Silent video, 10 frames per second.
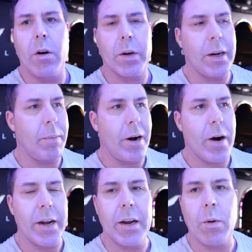get a better
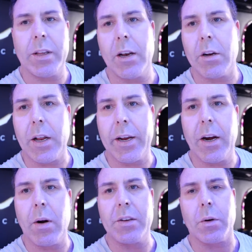idea what they look like here
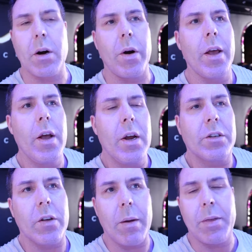as we're going.
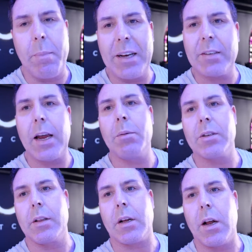So the best tables
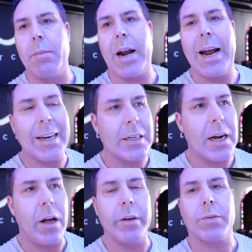in the club that I can
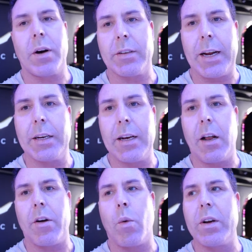tell, as far as I can tell,
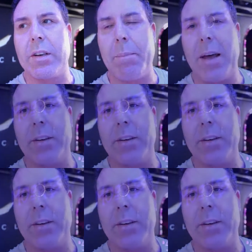are the ones up by the